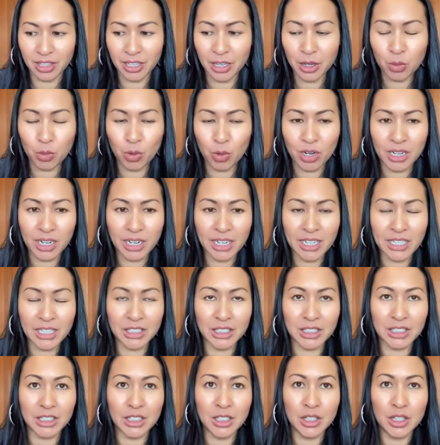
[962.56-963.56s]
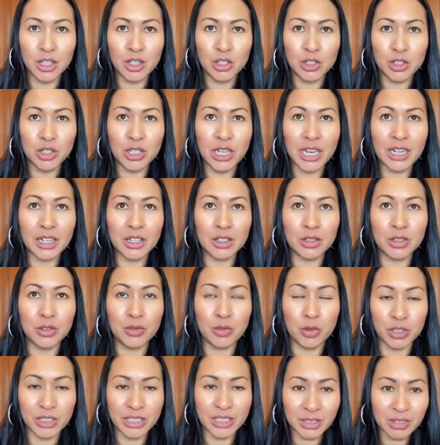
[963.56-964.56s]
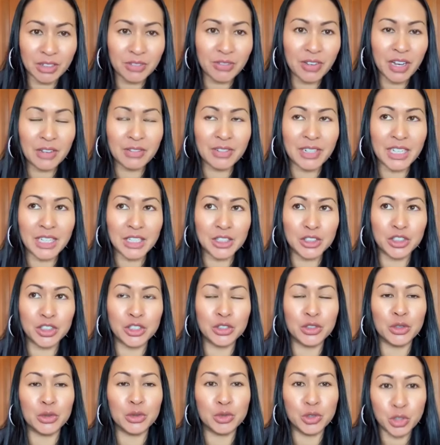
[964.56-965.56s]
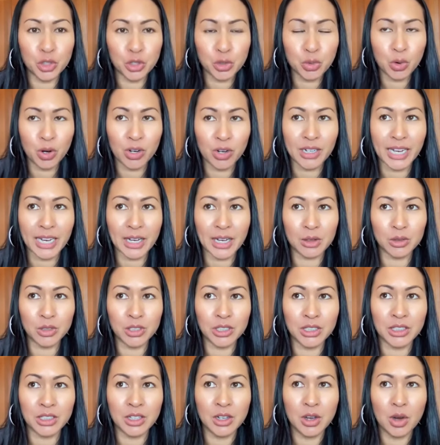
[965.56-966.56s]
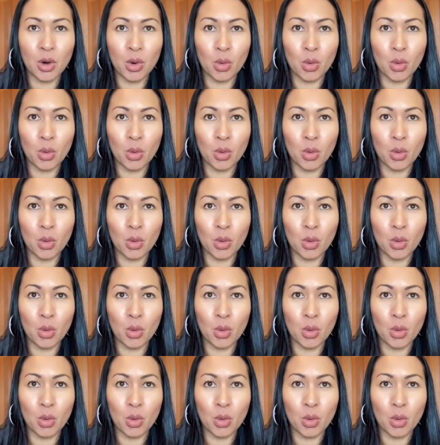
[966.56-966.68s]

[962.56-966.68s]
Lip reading: thing where it is you got to, for 75 days, you do 2 workouts,